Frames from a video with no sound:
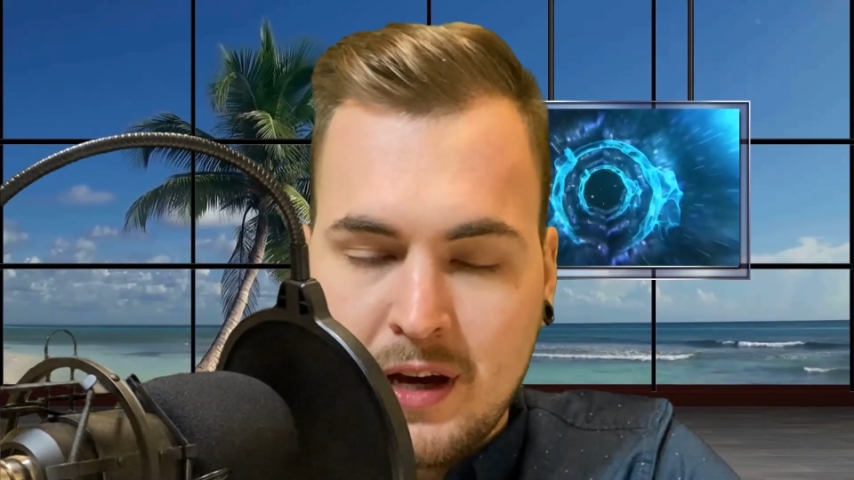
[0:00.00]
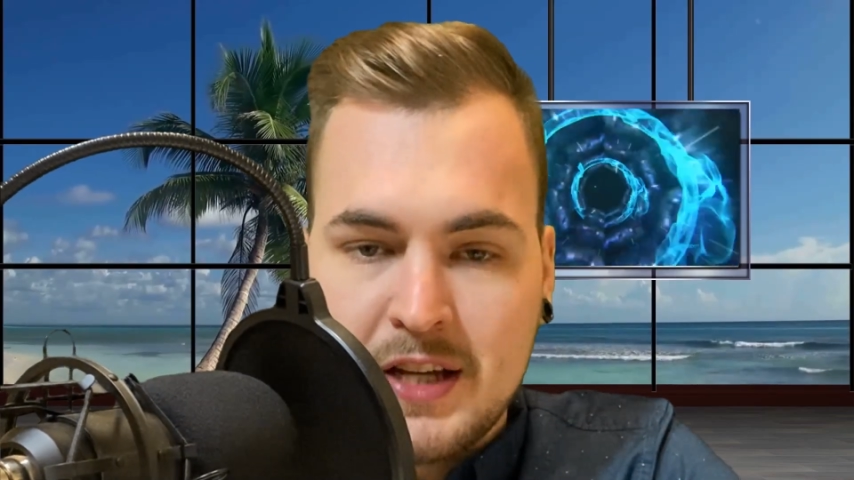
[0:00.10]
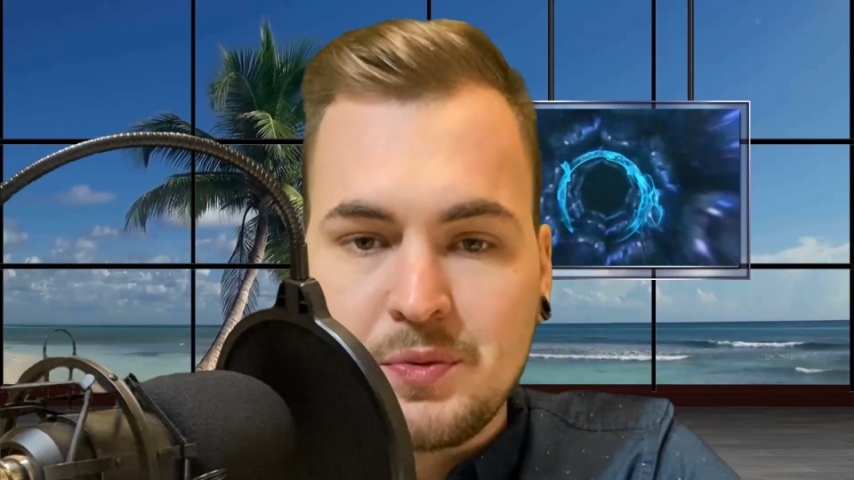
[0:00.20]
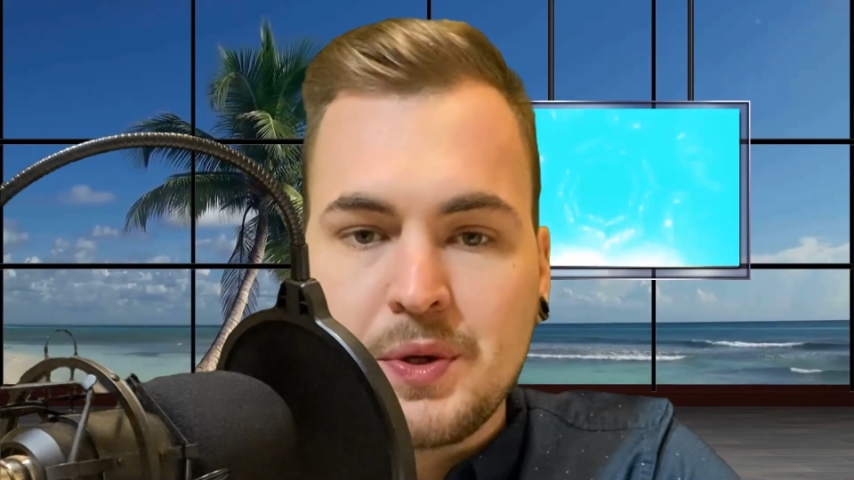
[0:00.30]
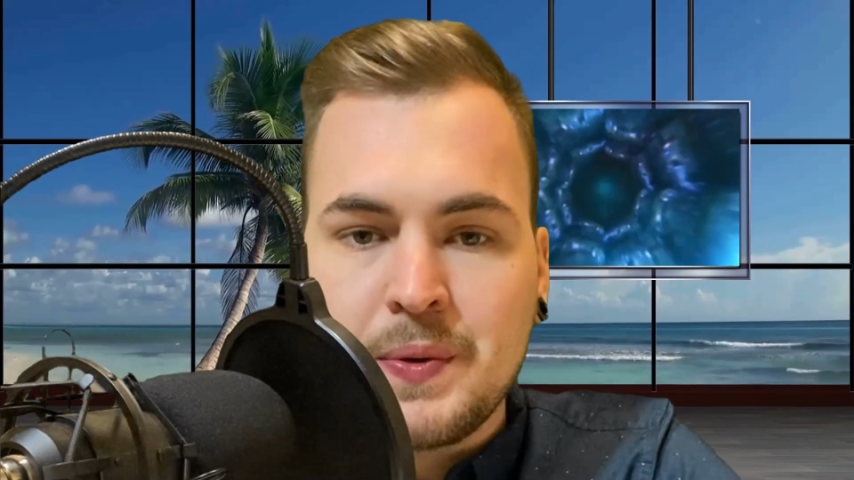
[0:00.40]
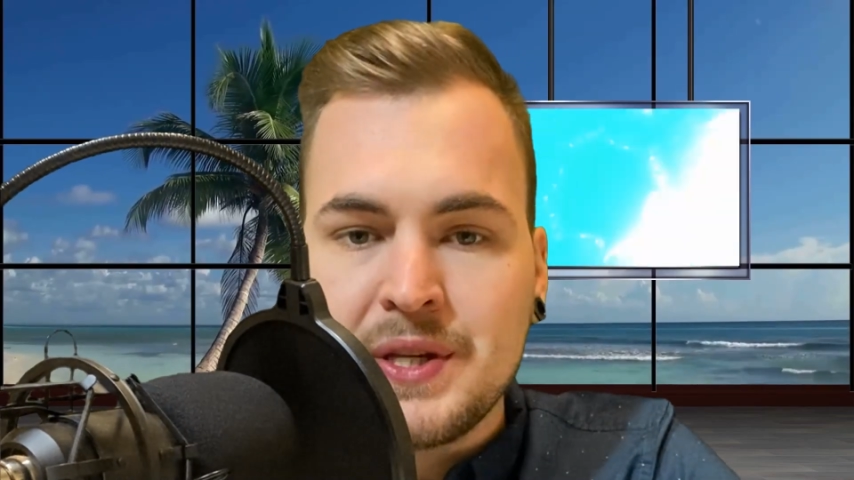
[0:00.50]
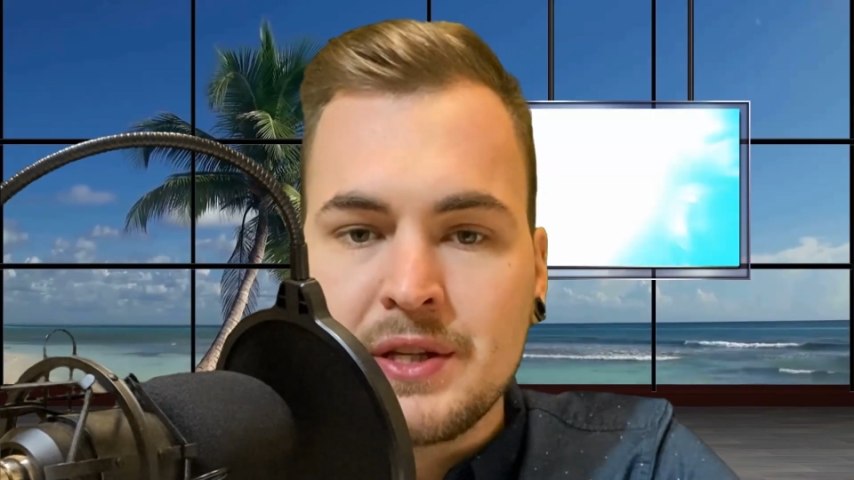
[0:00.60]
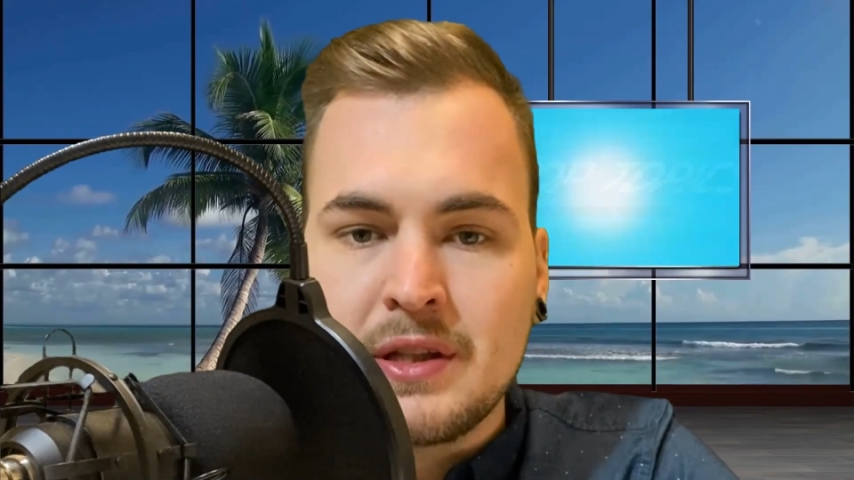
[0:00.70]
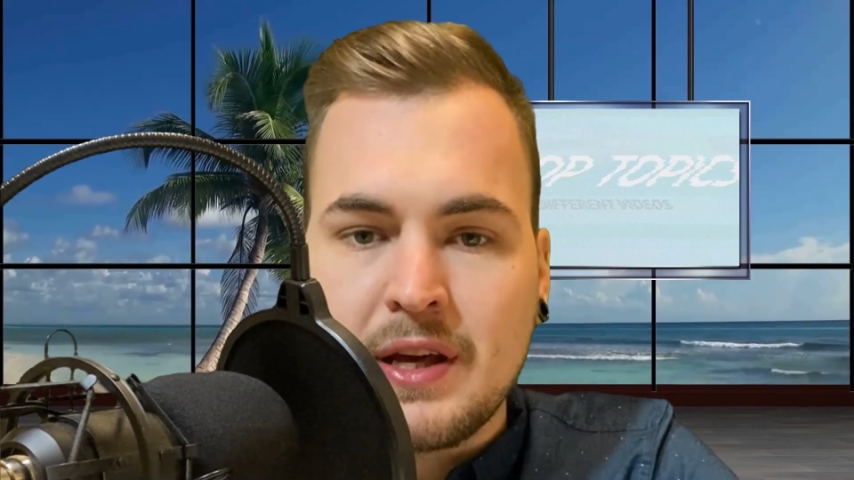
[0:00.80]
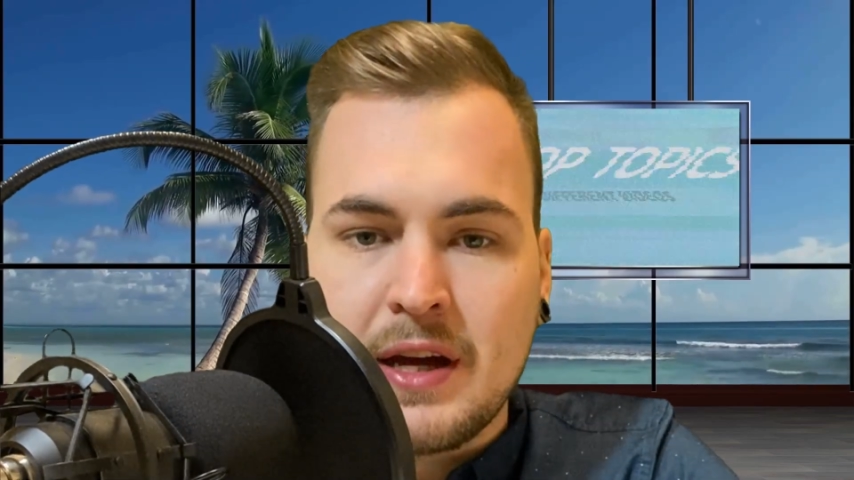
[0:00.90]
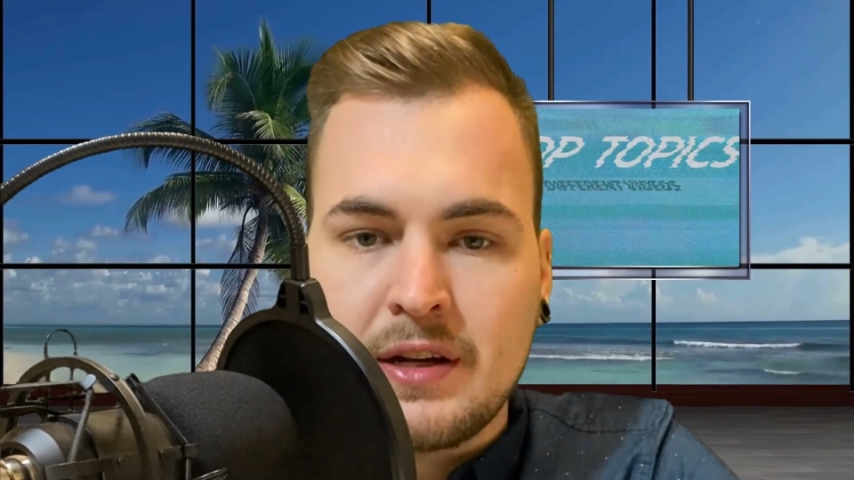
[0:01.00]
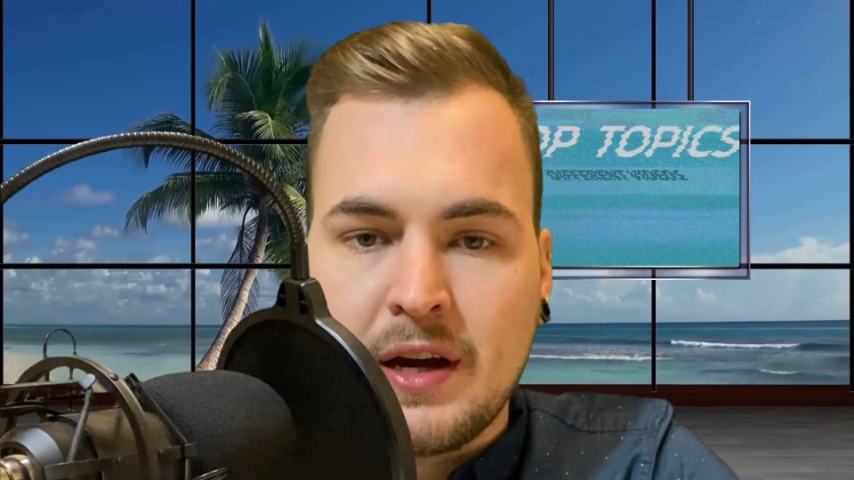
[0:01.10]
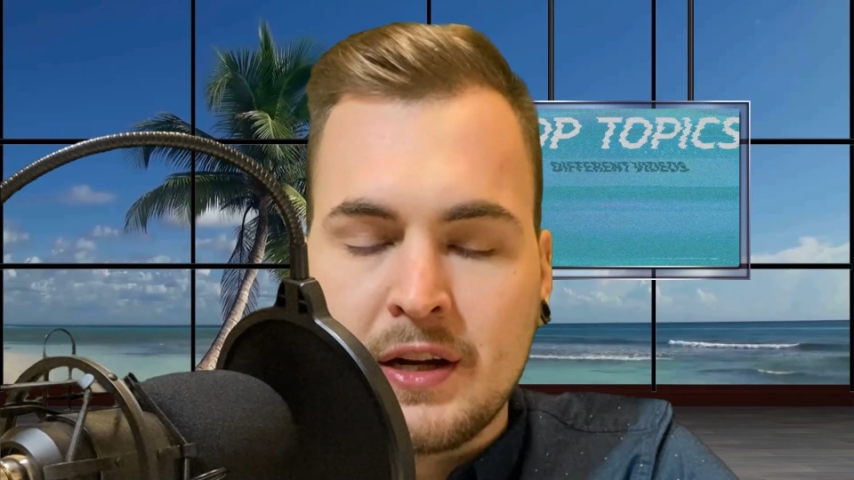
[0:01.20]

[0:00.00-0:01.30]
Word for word: As we recently had the